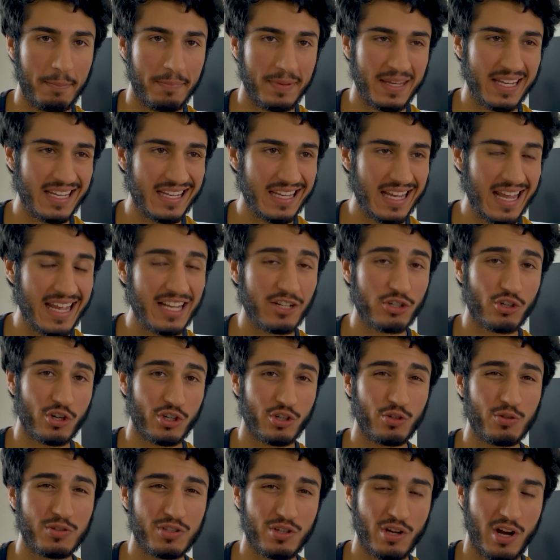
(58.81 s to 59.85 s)
be
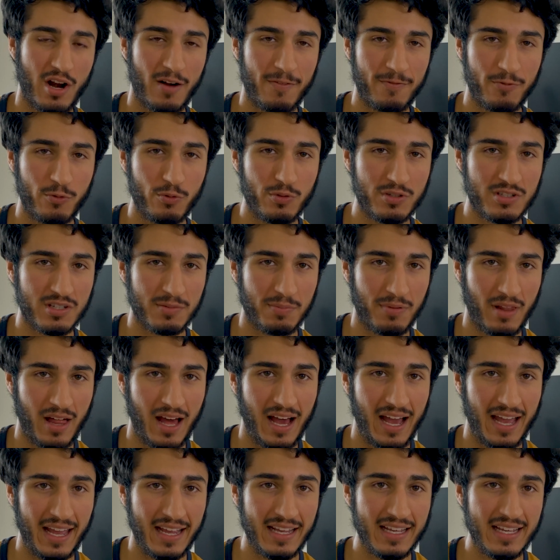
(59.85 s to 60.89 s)
introduced in our food
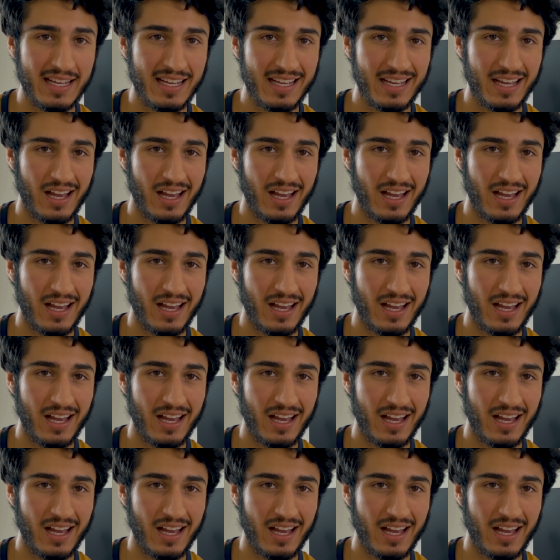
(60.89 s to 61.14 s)
supply,